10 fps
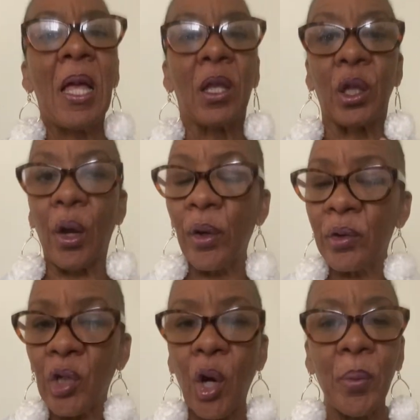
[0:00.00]
learn
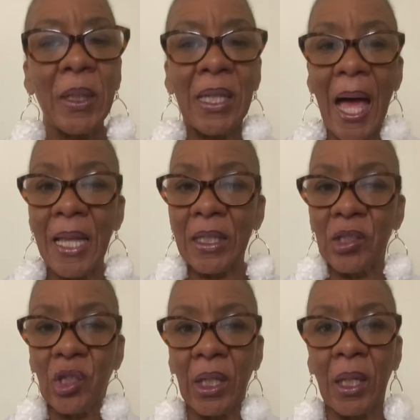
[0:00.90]

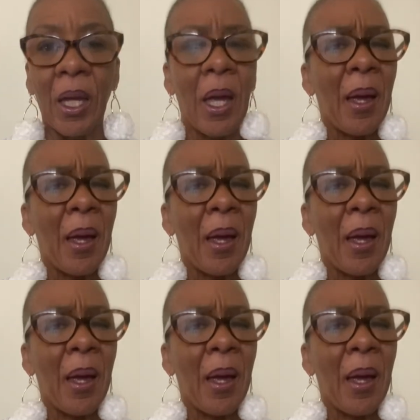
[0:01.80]
terminology,